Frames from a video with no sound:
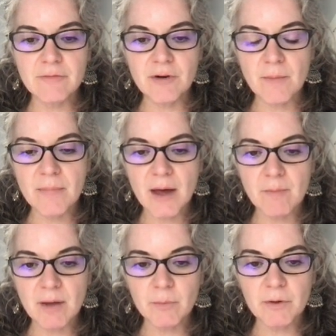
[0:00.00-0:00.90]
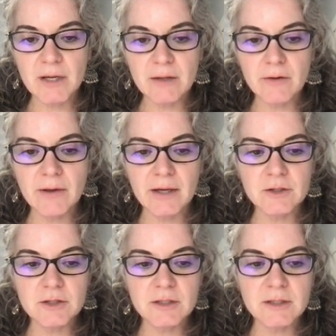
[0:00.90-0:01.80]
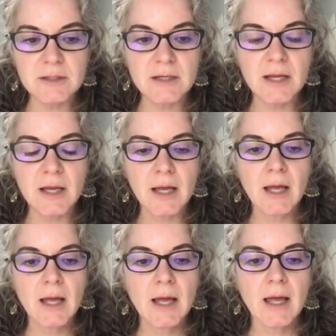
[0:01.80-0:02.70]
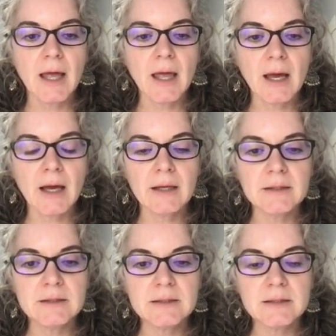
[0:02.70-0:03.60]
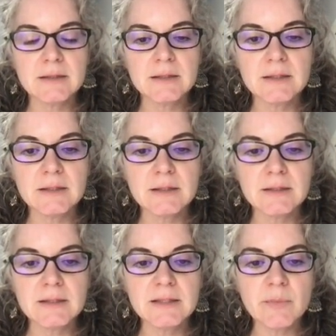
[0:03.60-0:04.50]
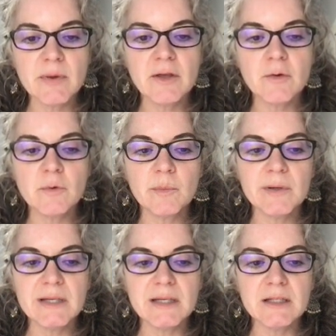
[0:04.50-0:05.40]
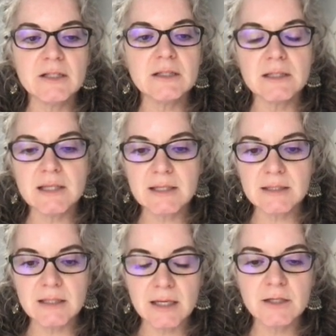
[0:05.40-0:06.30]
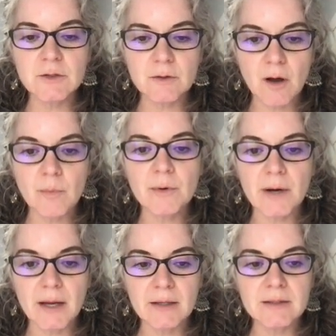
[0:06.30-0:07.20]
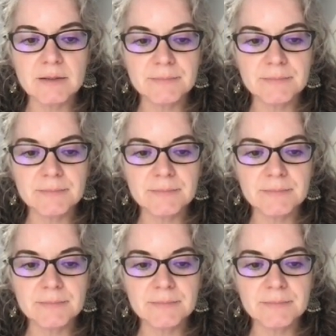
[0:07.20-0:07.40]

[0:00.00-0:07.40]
from that memory location, and the CPU will put it into the destination operand.